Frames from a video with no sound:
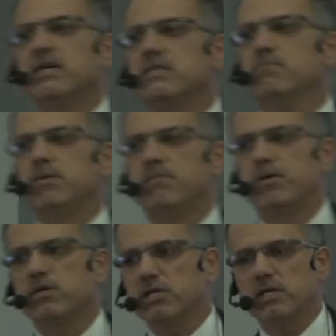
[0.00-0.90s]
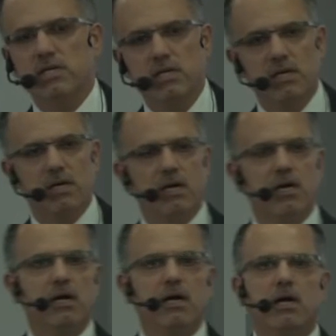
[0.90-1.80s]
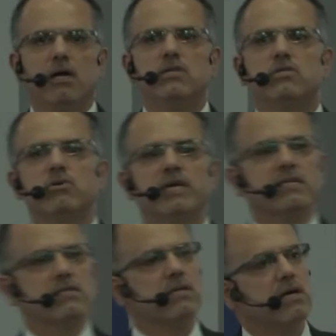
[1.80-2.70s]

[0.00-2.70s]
a simple project to get